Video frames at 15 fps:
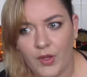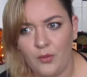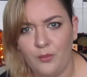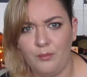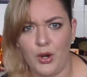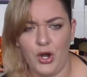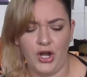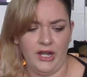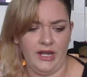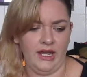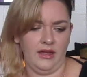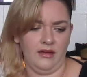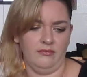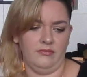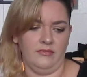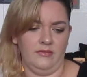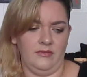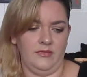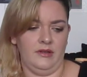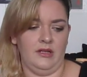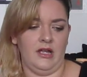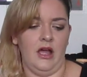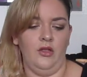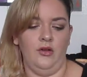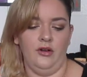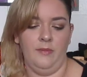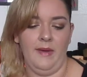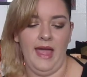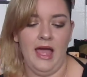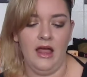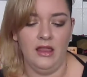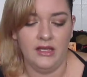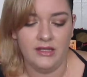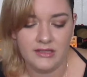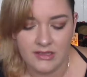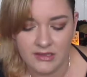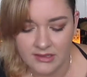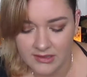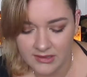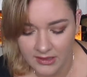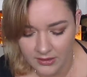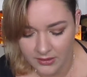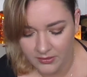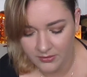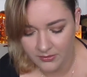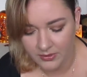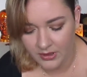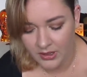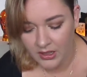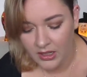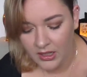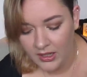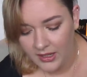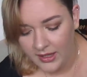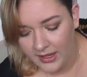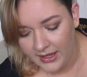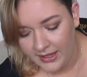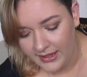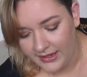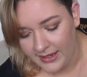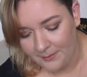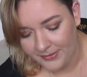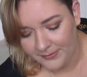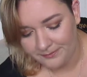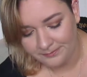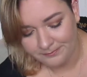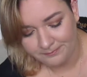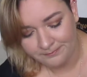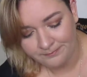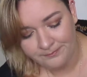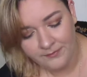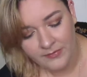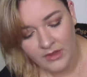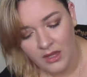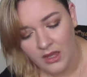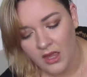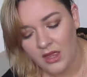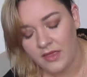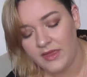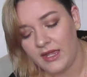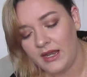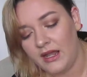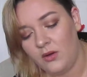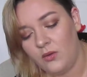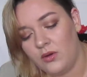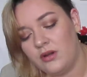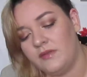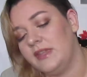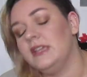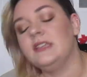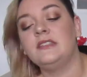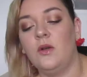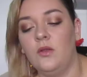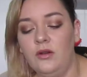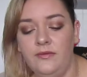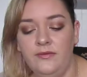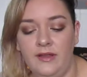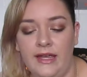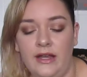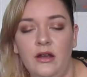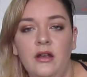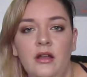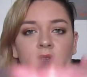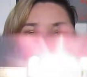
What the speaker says: burgundy colored palettes. So yep. Then I ordered the Solar Flare,